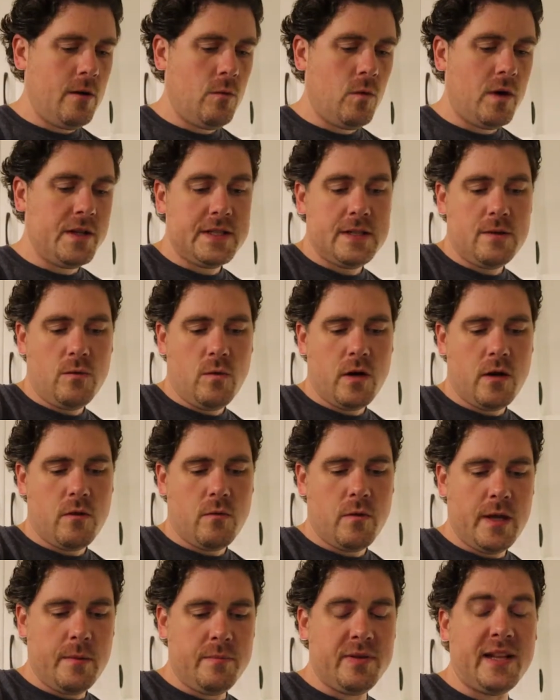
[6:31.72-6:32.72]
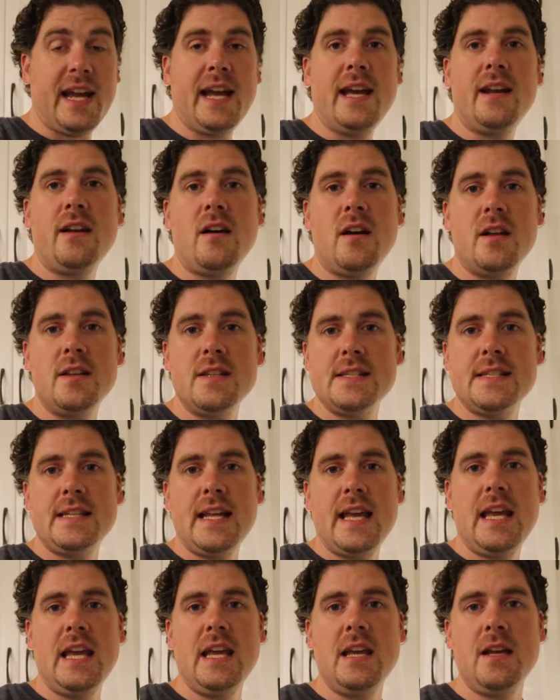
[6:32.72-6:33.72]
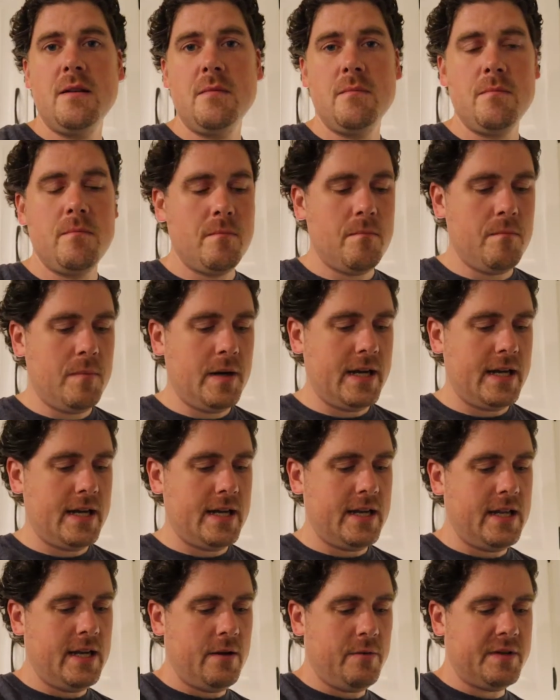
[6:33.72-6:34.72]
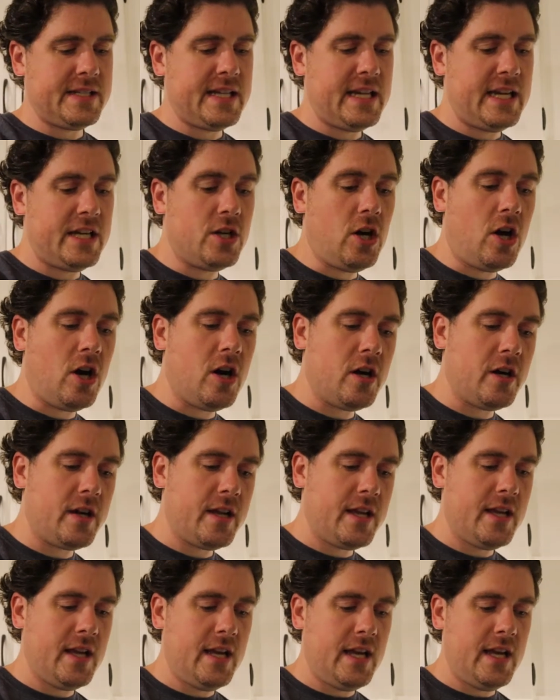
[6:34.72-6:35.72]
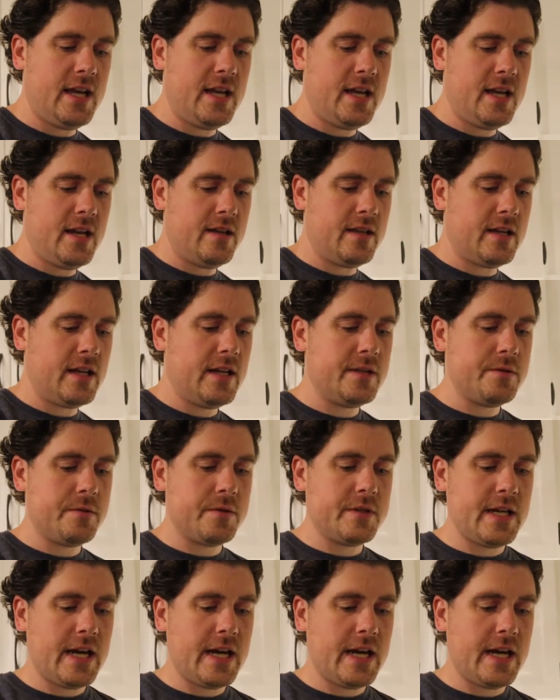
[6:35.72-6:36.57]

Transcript: It wasn't where we planned on staying, but it was getting dark and the kids were